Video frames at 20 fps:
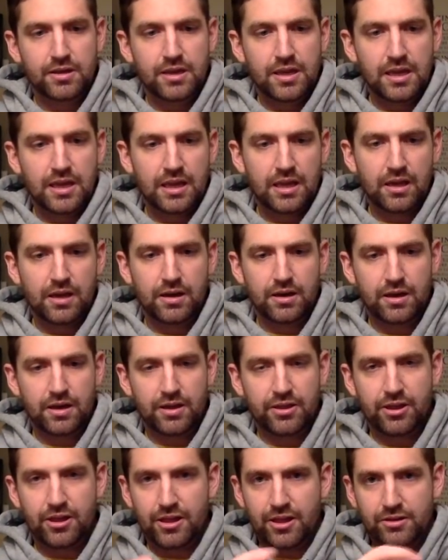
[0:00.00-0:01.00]
and
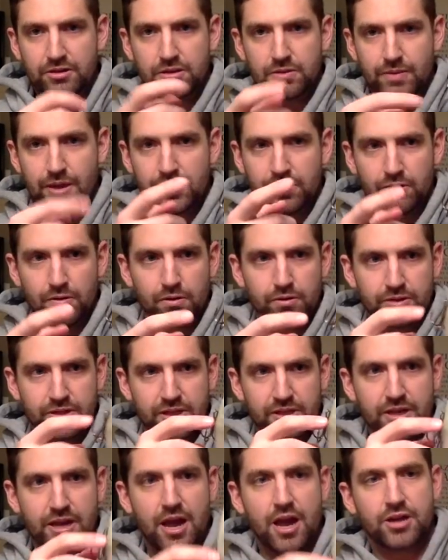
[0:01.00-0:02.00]
they'll actually make their own
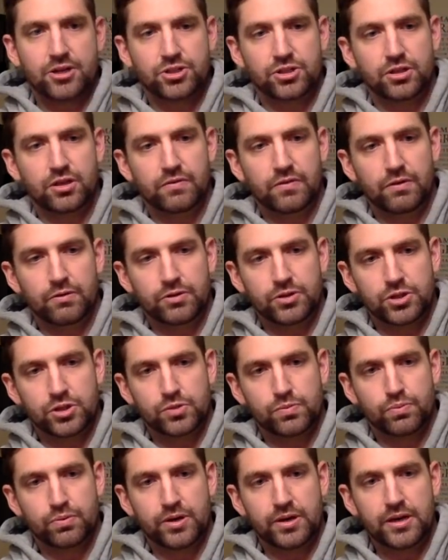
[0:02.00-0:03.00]
concoction of it, which is
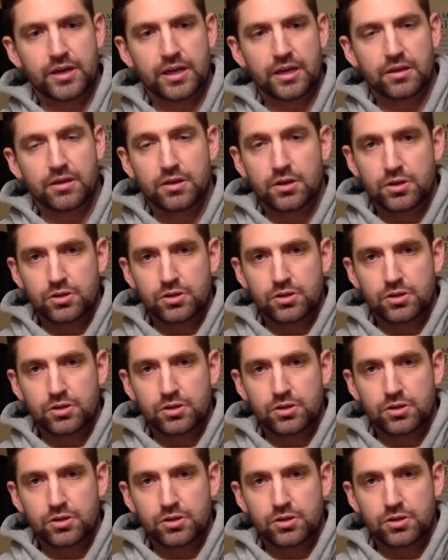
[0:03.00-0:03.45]
pretty neat.